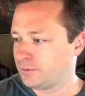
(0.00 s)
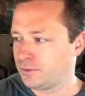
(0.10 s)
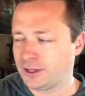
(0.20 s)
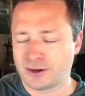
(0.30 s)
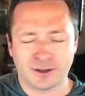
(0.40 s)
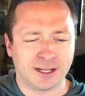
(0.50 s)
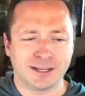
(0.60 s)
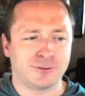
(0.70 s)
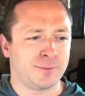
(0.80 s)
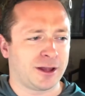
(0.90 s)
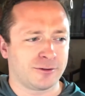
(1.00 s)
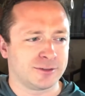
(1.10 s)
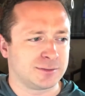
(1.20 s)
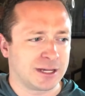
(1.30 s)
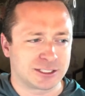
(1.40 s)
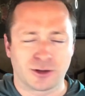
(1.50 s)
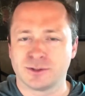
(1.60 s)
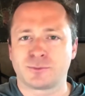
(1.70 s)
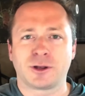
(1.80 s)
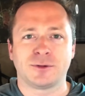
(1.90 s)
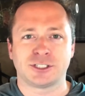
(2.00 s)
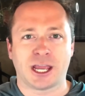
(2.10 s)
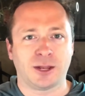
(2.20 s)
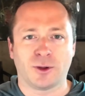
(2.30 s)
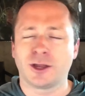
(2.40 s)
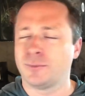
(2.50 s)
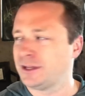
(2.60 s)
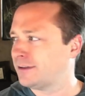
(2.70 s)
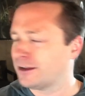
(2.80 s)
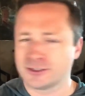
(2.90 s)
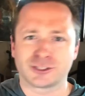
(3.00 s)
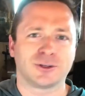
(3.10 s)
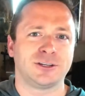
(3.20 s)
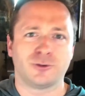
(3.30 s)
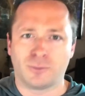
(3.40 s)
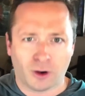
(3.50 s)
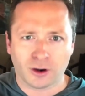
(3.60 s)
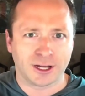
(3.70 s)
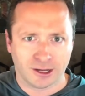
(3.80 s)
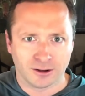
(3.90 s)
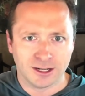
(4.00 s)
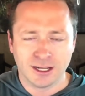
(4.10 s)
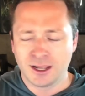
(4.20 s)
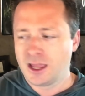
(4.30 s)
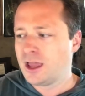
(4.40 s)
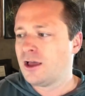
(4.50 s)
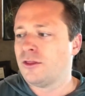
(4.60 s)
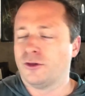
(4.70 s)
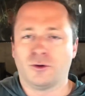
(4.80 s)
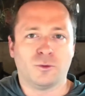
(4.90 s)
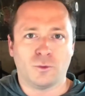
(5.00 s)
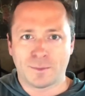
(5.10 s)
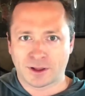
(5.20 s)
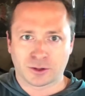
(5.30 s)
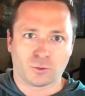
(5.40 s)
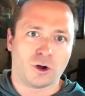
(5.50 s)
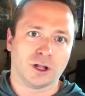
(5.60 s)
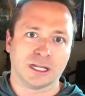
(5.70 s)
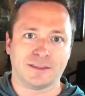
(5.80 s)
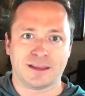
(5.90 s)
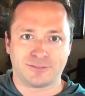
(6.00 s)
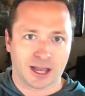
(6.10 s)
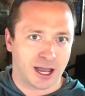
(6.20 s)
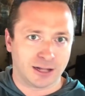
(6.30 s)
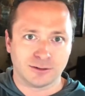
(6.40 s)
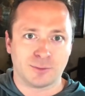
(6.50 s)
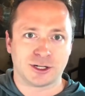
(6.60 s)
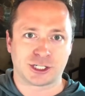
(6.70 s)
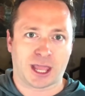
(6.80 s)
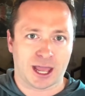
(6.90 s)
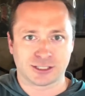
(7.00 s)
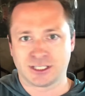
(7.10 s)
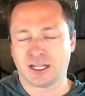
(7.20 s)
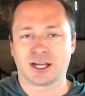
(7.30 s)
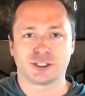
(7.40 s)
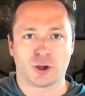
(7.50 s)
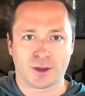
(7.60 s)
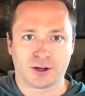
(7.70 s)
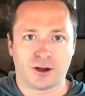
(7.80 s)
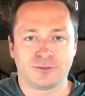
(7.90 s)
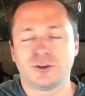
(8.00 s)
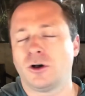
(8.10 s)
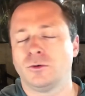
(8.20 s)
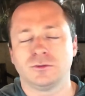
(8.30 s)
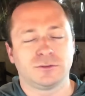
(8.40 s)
you know, it doesn't even matter if it's Mexico, it's pretty much anywhere. It could be down the street to a bar here. They'll whip out their wallet and they've got a bunch of cash and they like showing it off. Don't